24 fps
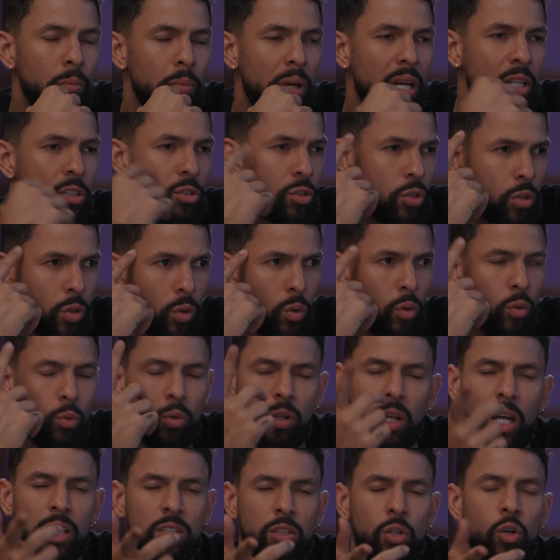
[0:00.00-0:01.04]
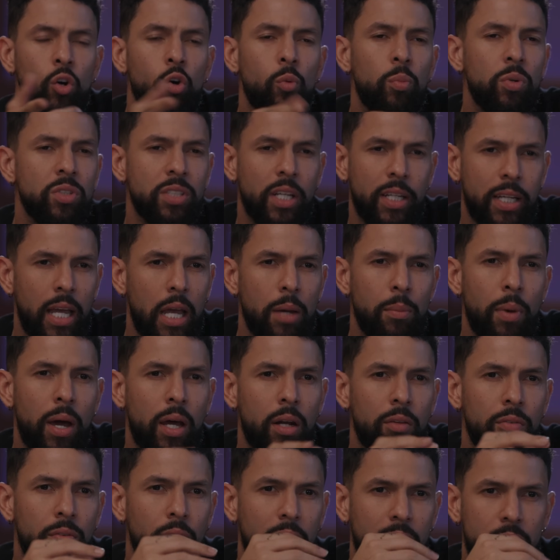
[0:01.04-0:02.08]
in tune with like the hoopers that came
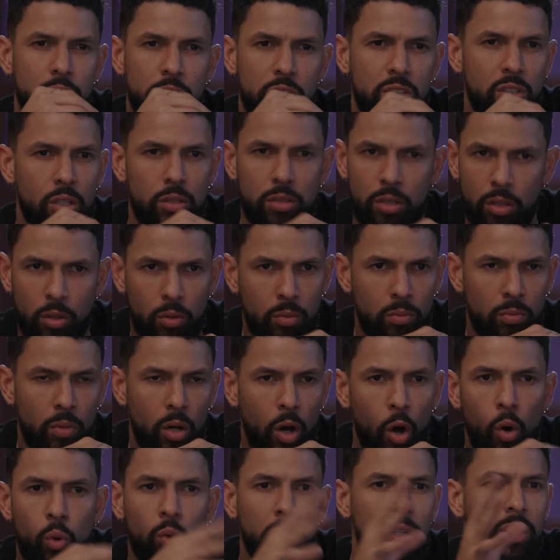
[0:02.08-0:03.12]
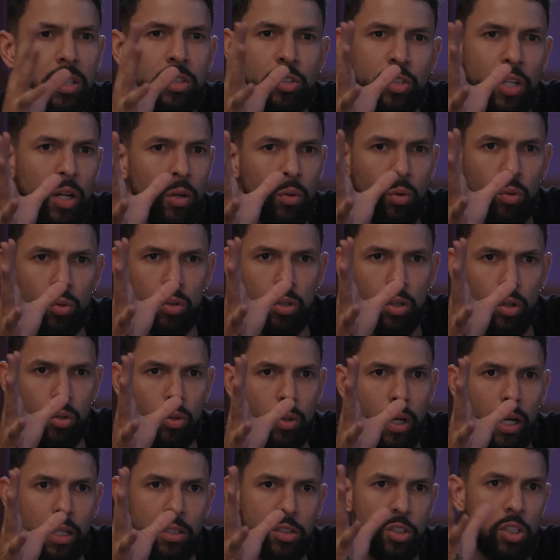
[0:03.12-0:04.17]
out of like just, you know, Oakland in general? You know,
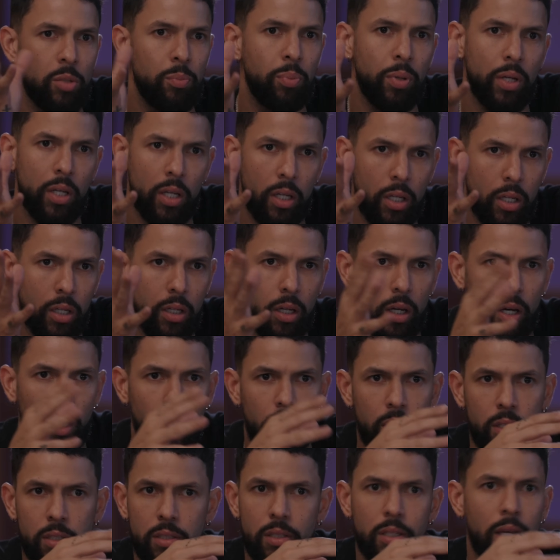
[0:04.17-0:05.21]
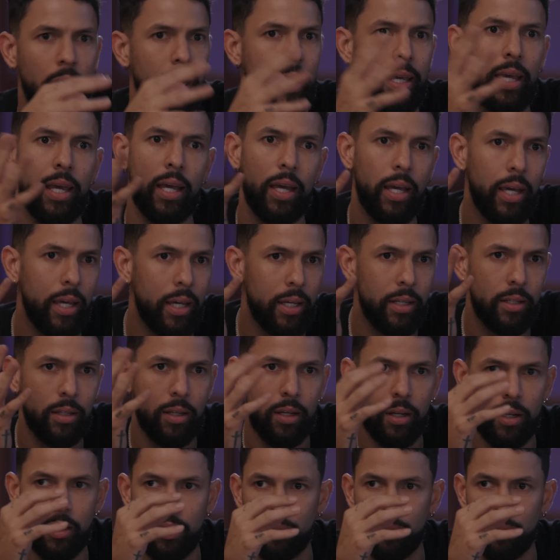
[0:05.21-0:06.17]
you got GP, you got Kid,